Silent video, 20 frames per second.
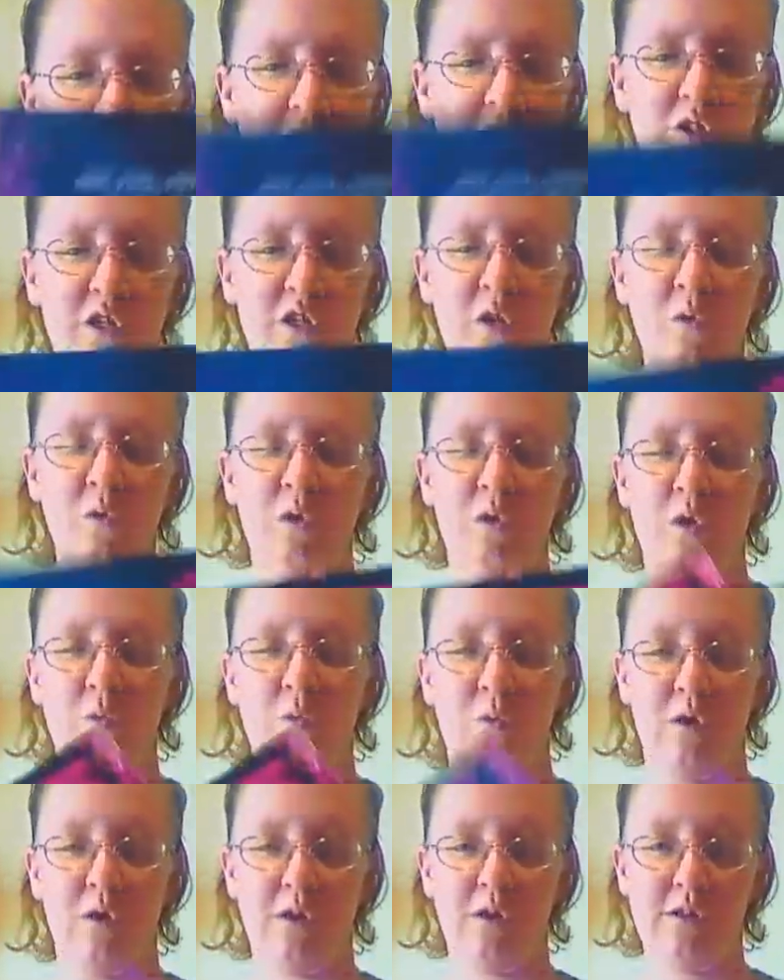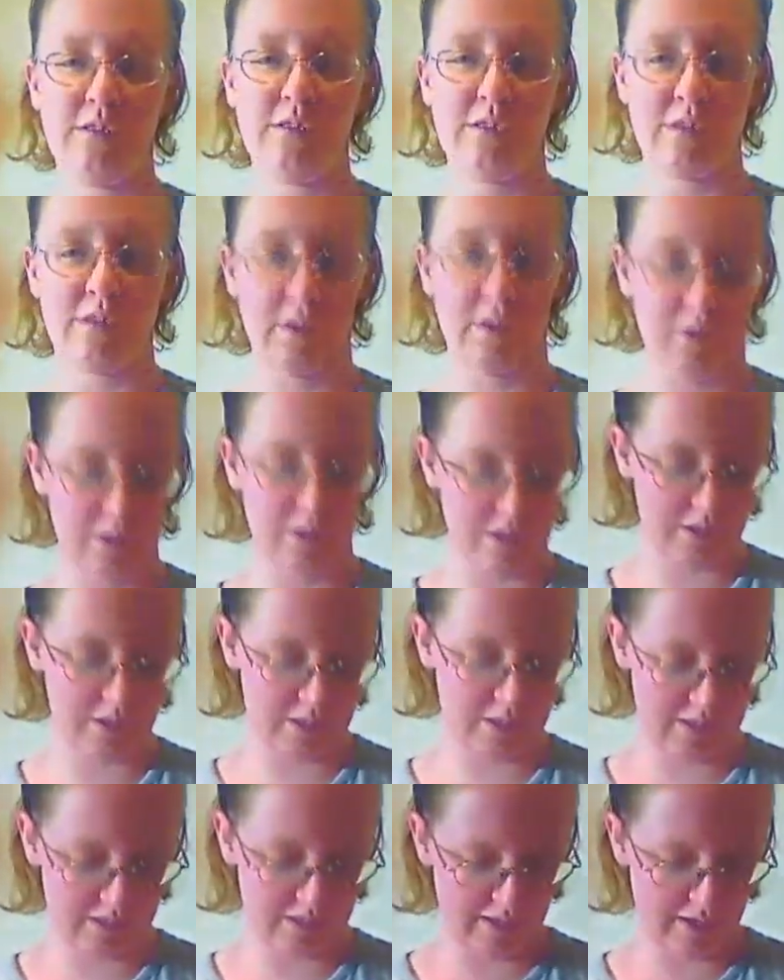There's no coupons, so I
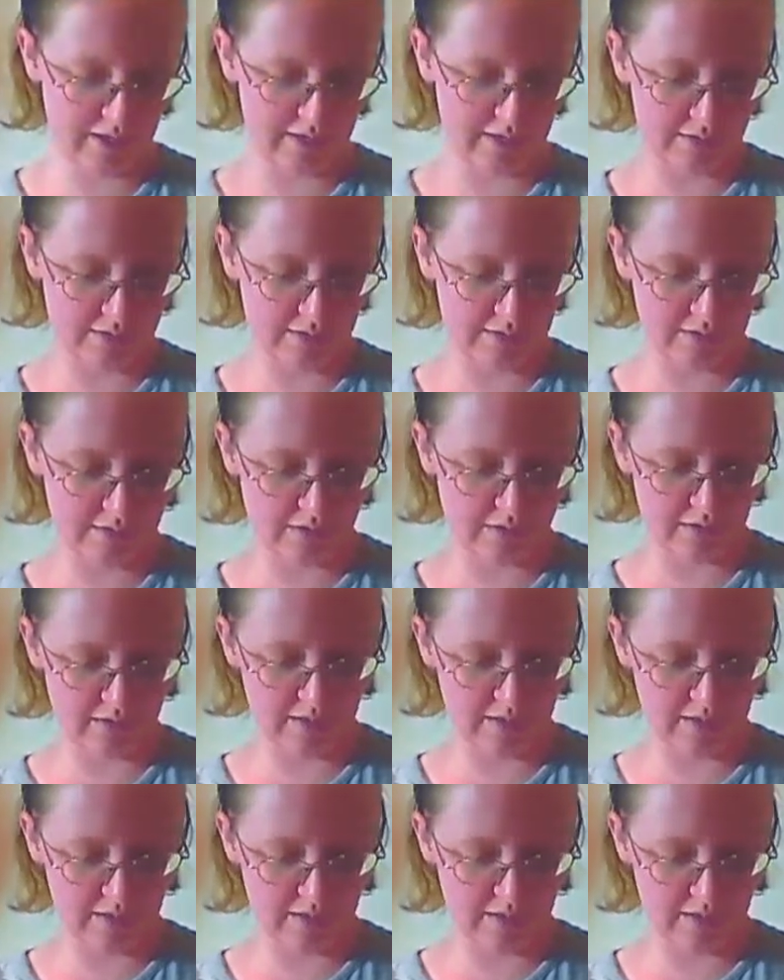just got this.